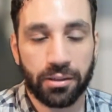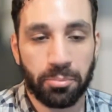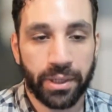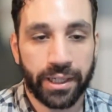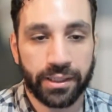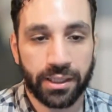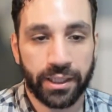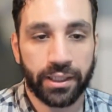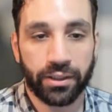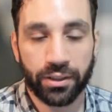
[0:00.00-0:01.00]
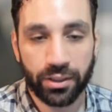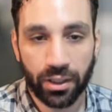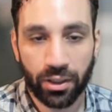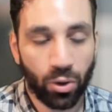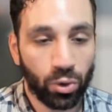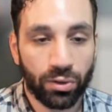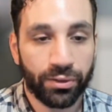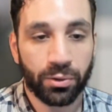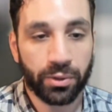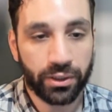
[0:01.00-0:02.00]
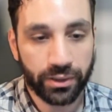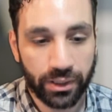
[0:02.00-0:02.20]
being seen all over the world.